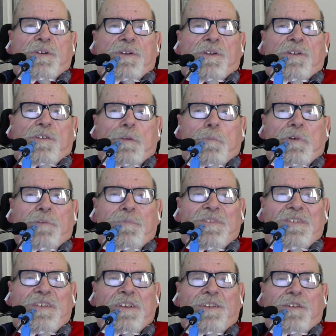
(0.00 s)
Some of the
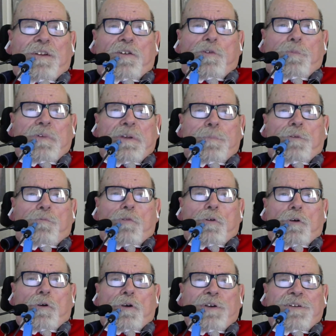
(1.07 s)
details may be
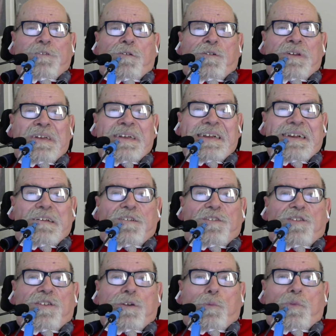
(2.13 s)
wrong or out of
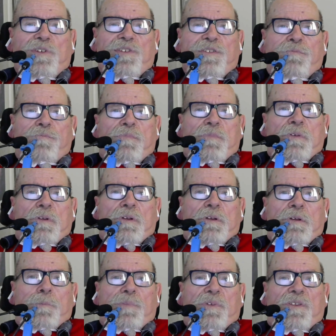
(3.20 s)
sequence,
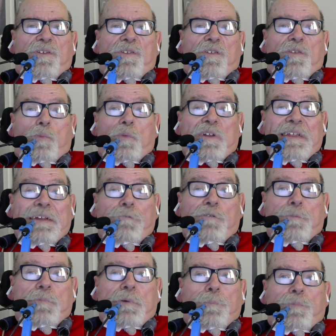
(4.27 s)
but this is what I
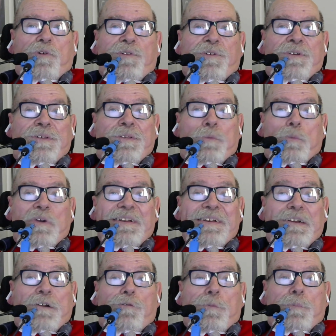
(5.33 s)
remember the way
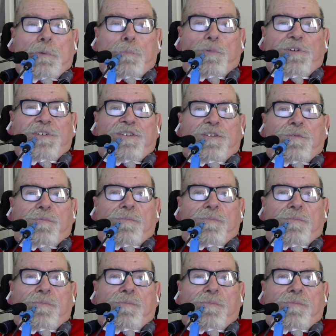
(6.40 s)
I remember it.